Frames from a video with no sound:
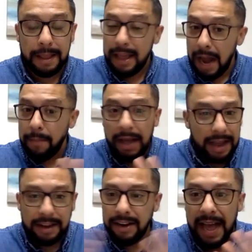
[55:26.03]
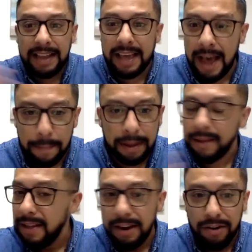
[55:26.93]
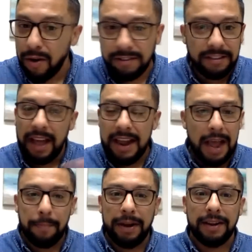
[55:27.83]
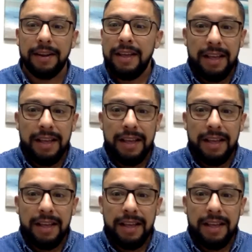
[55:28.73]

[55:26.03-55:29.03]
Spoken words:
And I'm like, nightcap, no, it's not happening.